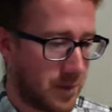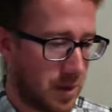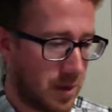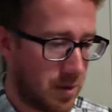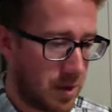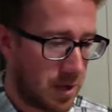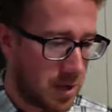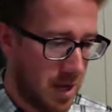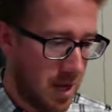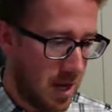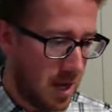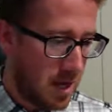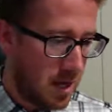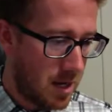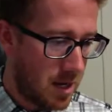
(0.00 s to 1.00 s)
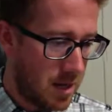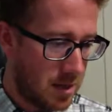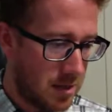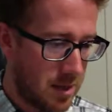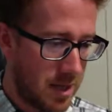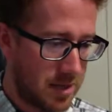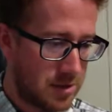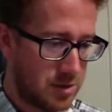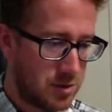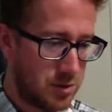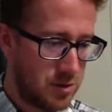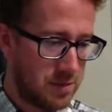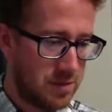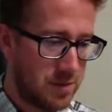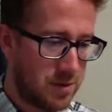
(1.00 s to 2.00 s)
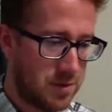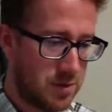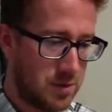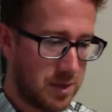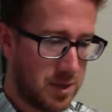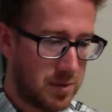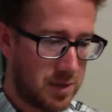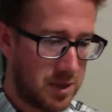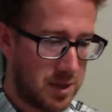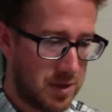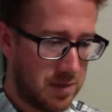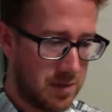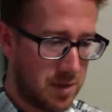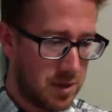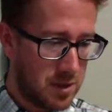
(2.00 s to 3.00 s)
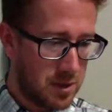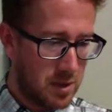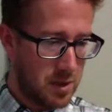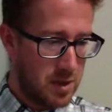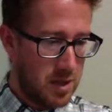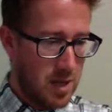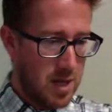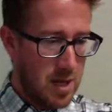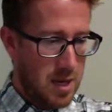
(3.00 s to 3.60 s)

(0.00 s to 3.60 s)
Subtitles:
All right, last true or false one that I'm going to give you here.